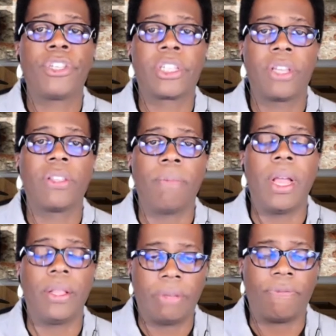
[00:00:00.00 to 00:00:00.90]
6 of the
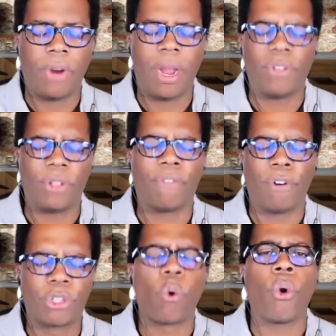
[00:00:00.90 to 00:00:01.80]
month, after the
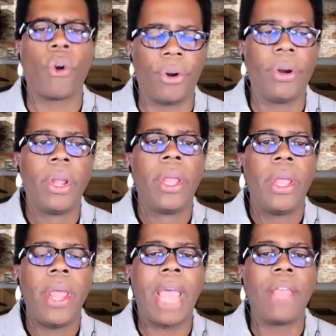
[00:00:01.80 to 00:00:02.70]
first quarter,
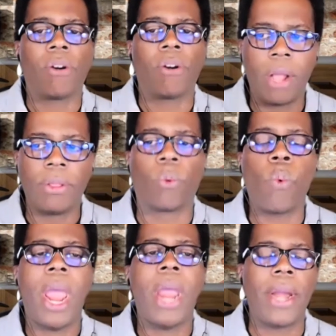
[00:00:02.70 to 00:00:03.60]
and they're on their
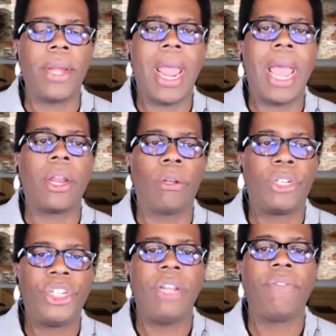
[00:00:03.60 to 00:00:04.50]
way right now to
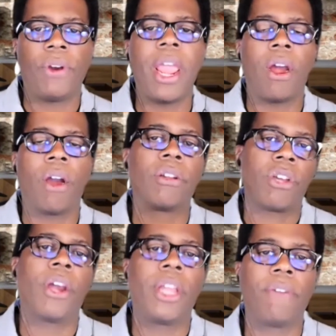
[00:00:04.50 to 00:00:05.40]
achieve their ARR
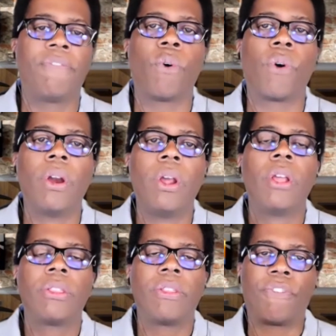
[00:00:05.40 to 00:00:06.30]
target for
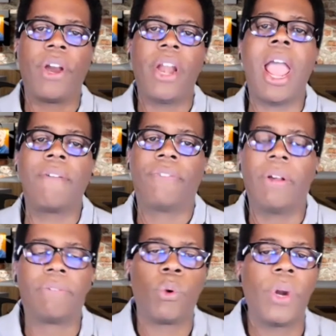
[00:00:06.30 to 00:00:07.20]
the front half
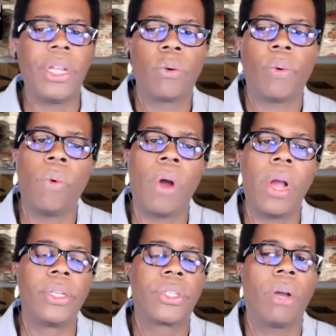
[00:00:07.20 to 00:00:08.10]
of 2021.
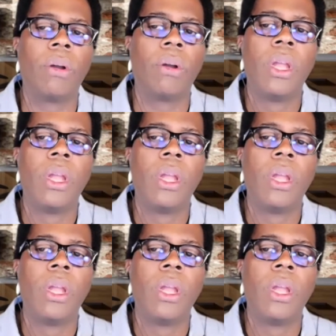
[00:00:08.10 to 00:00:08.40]
So,